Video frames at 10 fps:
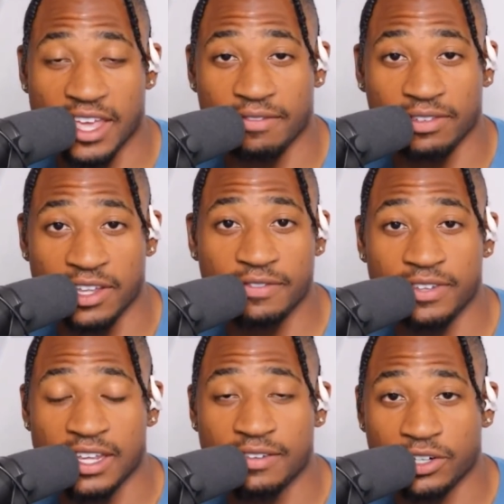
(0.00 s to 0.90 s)
they have
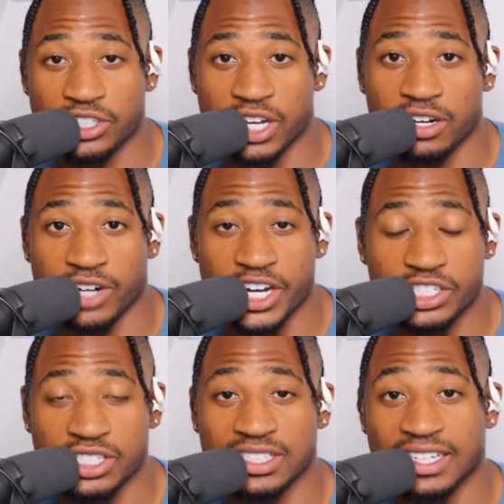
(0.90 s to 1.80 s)
lived in for
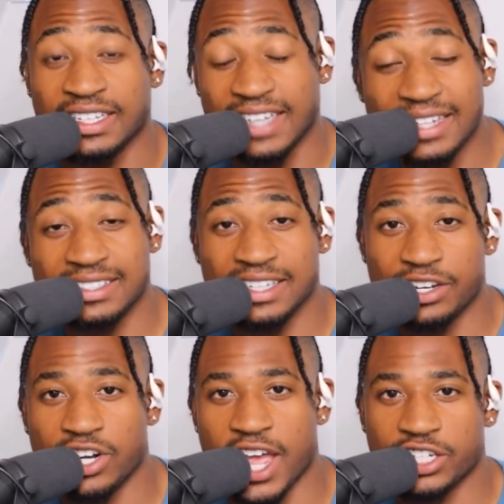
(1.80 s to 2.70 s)
generations against
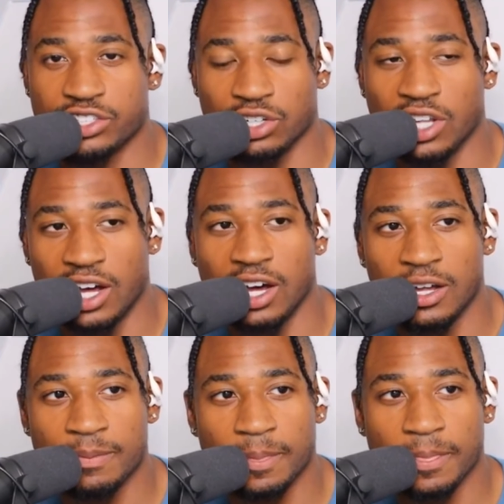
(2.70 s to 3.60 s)
international
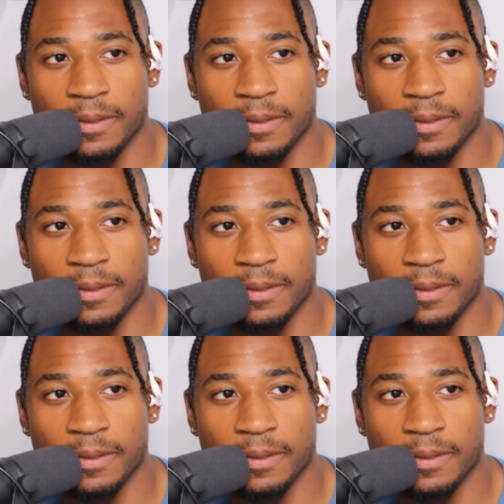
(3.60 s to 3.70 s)
law,